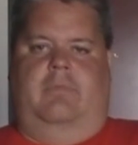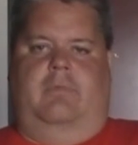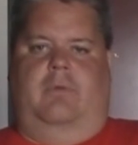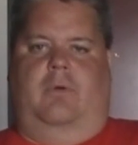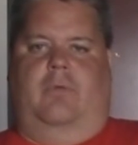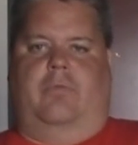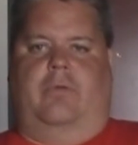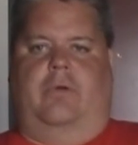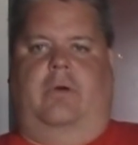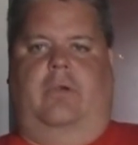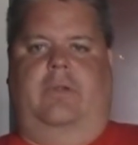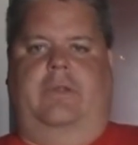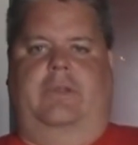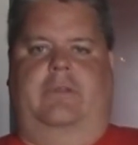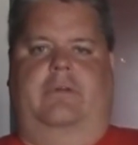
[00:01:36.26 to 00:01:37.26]

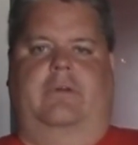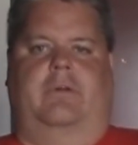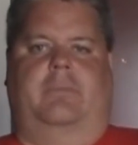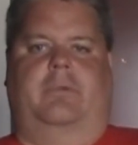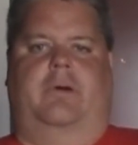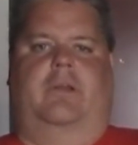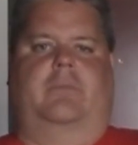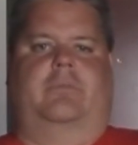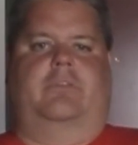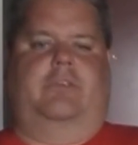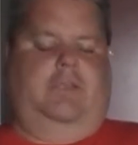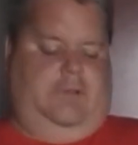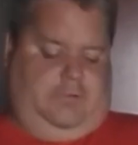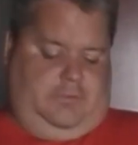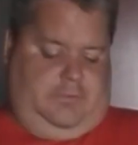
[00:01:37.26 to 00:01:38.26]
overhauling our bottom
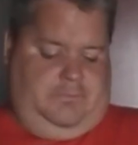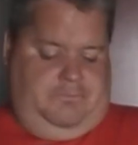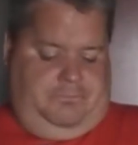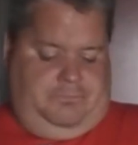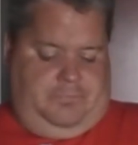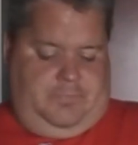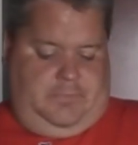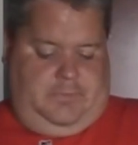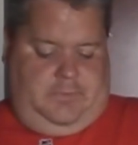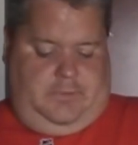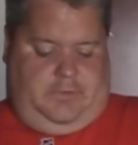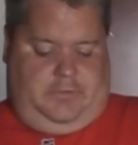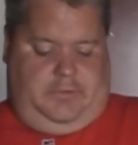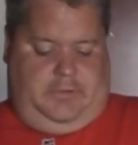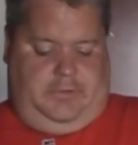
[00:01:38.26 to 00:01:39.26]
six,
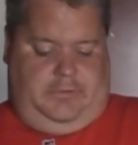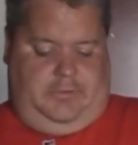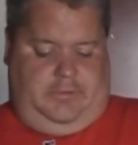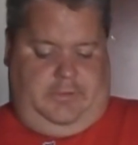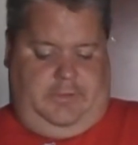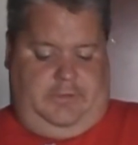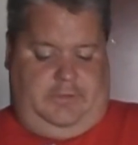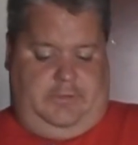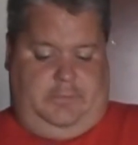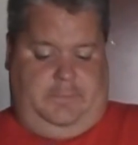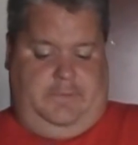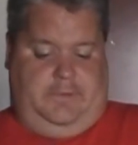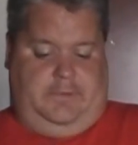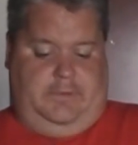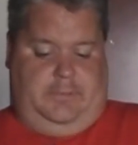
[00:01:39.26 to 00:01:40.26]
because I actually like this
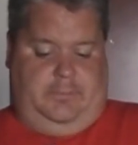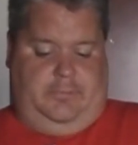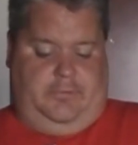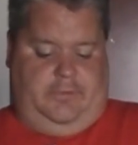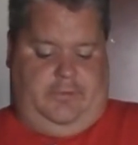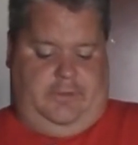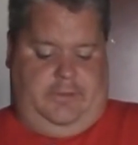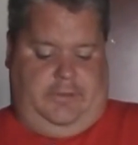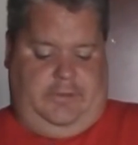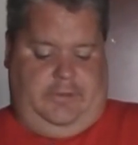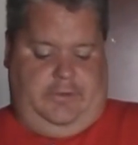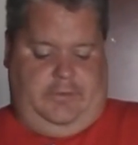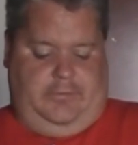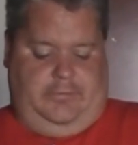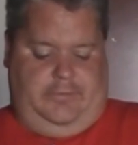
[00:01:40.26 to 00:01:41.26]
pickup for the
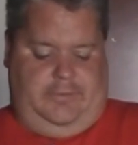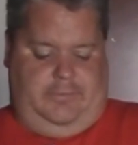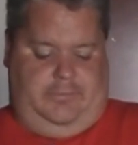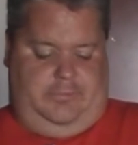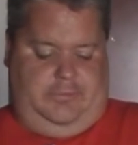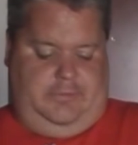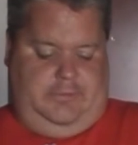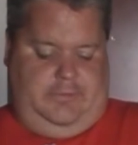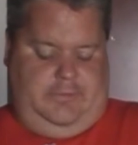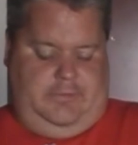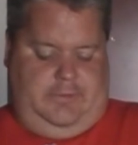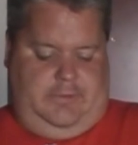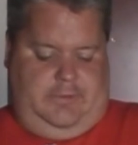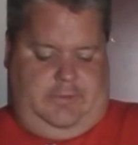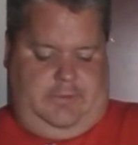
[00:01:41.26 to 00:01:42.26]
Calgary Flames.
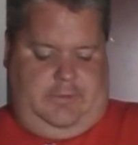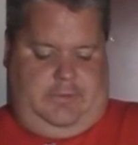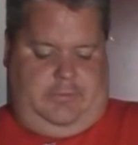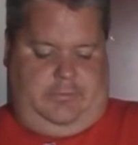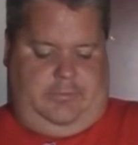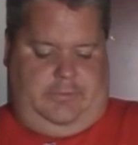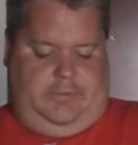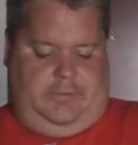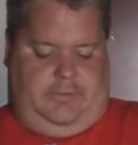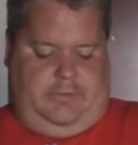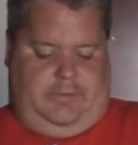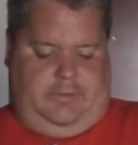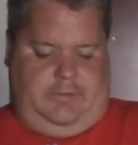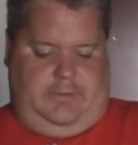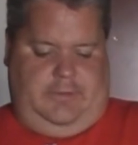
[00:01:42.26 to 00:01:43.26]
As when you look
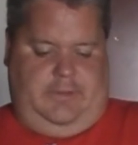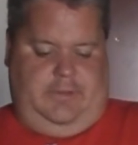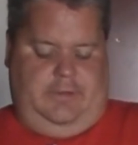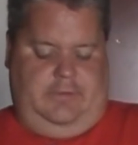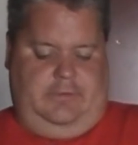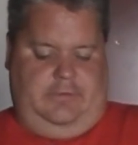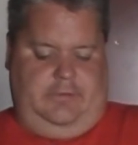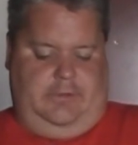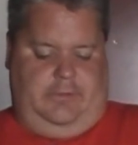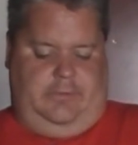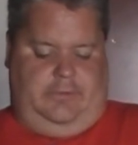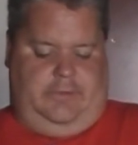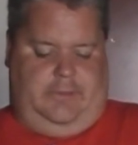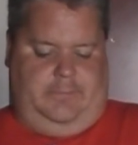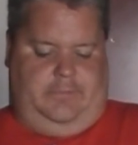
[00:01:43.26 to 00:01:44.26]
at the salary
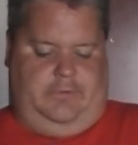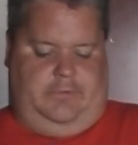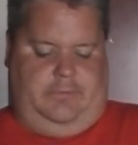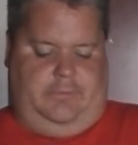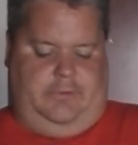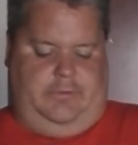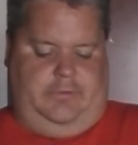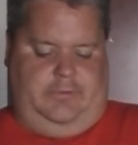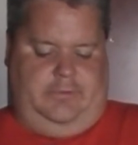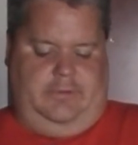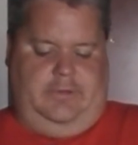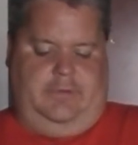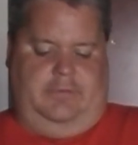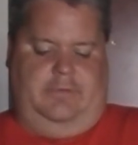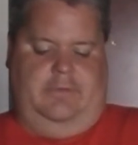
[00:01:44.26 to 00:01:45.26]
cap situation,
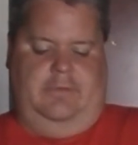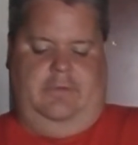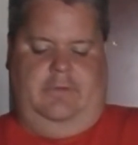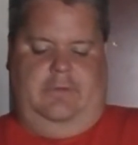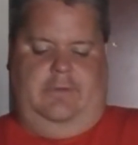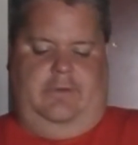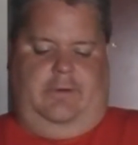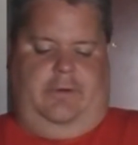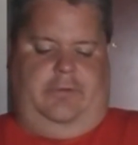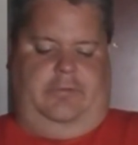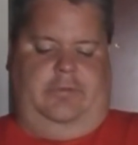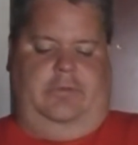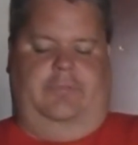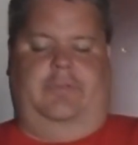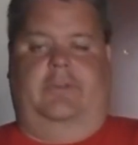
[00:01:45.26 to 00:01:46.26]
then
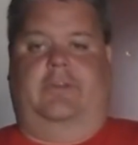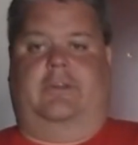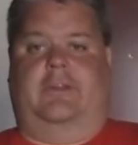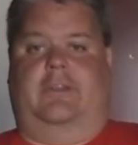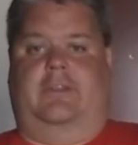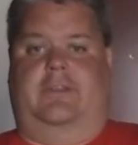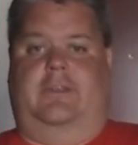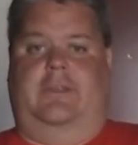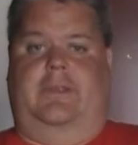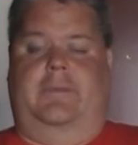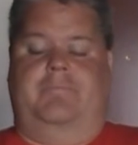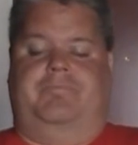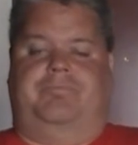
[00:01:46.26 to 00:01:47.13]
also if you look at the